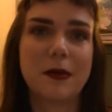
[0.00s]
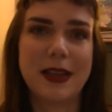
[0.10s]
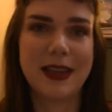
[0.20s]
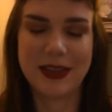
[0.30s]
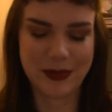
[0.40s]

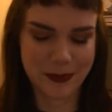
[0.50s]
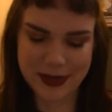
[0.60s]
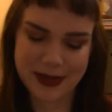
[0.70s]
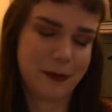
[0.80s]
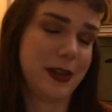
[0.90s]

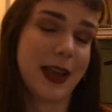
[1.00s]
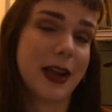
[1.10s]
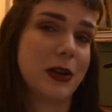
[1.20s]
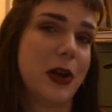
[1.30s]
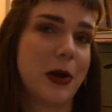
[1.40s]
We
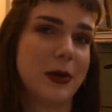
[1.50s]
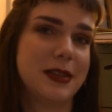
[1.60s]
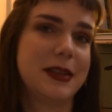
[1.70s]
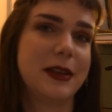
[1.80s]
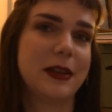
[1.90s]
can't know
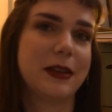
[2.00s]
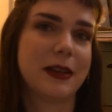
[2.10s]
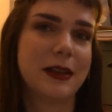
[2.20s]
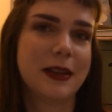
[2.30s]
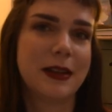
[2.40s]
until
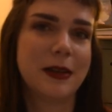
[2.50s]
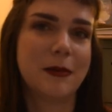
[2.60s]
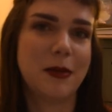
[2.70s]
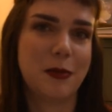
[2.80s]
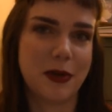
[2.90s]

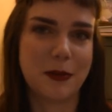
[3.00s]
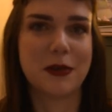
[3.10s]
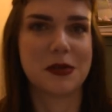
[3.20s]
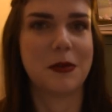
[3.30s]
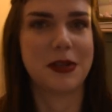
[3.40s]
we put
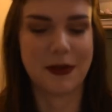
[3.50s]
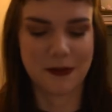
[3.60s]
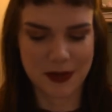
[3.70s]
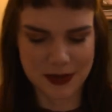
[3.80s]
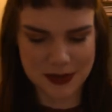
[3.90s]
more time and
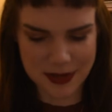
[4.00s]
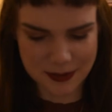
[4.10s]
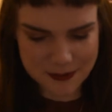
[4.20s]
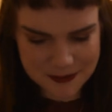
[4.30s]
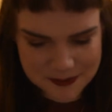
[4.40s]
effort into
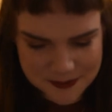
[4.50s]
them.